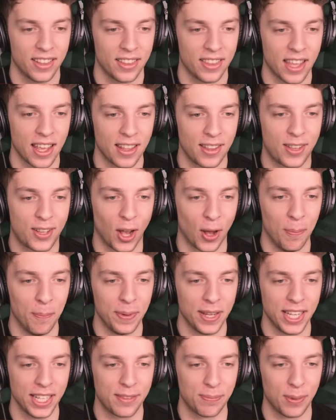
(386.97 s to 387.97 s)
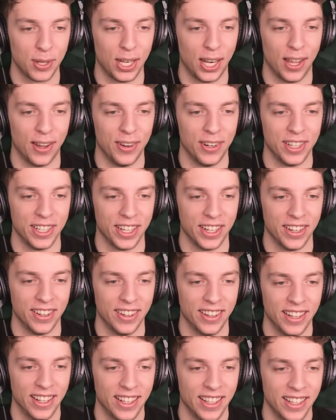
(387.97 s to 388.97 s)
guys, there's zombies below
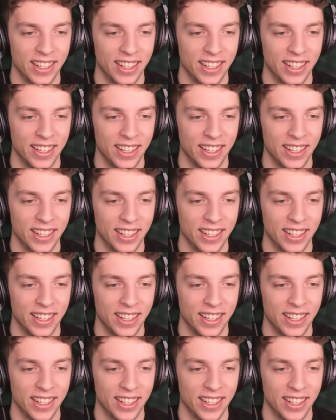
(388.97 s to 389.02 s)
you.